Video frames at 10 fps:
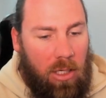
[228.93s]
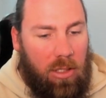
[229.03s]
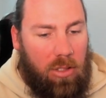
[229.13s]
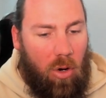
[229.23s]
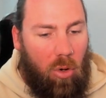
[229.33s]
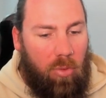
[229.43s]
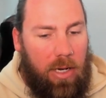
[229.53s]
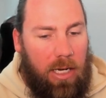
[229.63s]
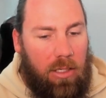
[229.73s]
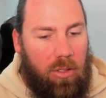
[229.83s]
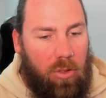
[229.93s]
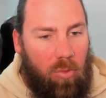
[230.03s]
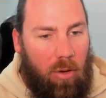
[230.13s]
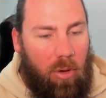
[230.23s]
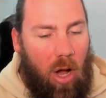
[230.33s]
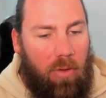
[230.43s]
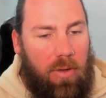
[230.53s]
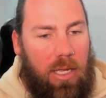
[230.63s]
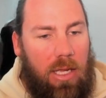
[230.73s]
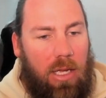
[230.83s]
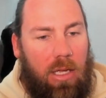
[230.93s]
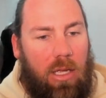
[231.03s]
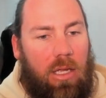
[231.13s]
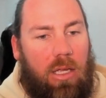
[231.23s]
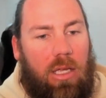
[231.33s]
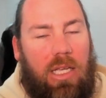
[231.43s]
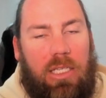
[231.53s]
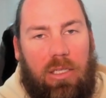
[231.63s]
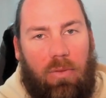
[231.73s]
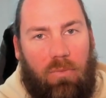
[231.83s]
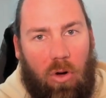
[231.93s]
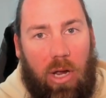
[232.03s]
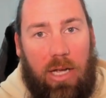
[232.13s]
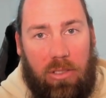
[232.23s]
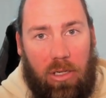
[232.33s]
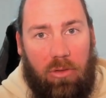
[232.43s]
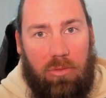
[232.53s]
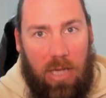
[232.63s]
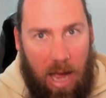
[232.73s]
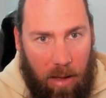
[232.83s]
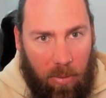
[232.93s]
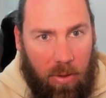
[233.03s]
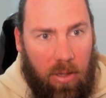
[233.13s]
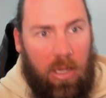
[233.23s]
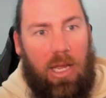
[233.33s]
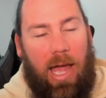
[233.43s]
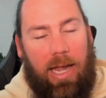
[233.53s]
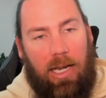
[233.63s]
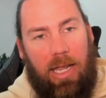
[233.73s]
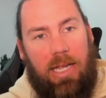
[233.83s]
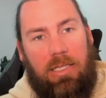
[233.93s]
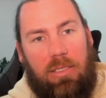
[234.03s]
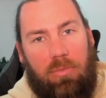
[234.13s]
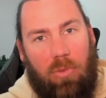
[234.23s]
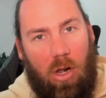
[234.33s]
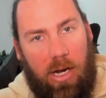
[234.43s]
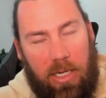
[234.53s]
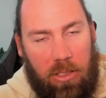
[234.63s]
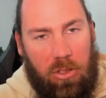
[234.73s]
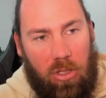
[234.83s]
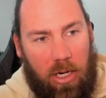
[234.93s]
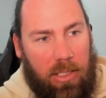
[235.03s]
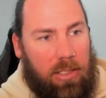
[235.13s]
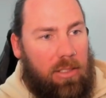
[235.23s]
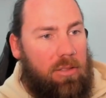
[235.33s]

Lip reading: So all we need to do while we're over here is fog ourselves up and land some lightning strikes